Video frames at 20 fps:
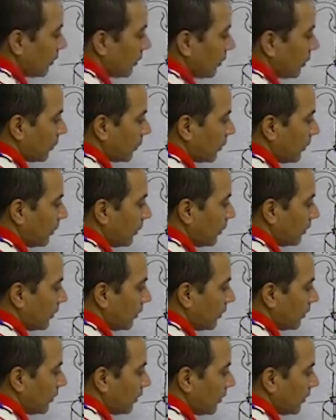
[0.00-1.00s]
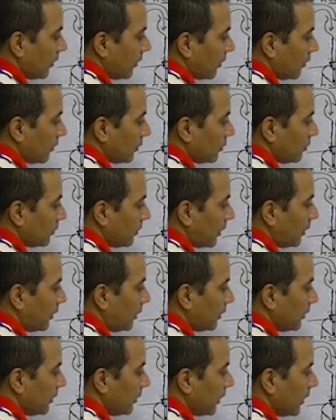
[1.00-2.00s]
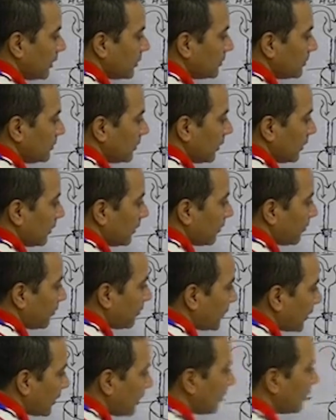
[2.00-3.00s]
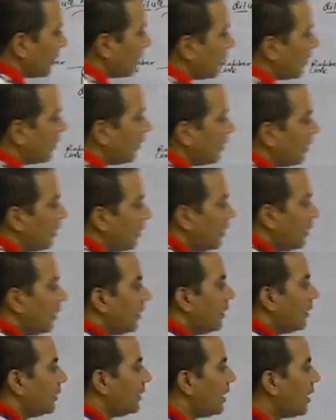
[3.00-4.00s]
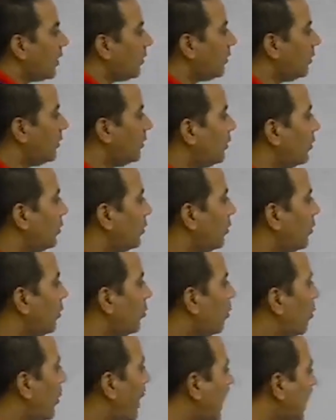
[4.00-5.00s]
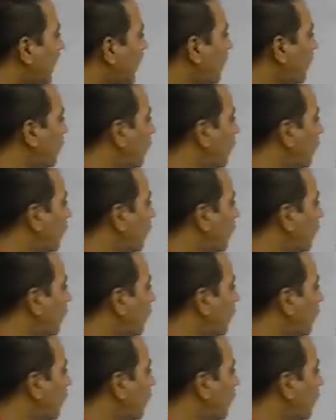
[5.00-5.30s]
Okay, to the gas jar. Now, why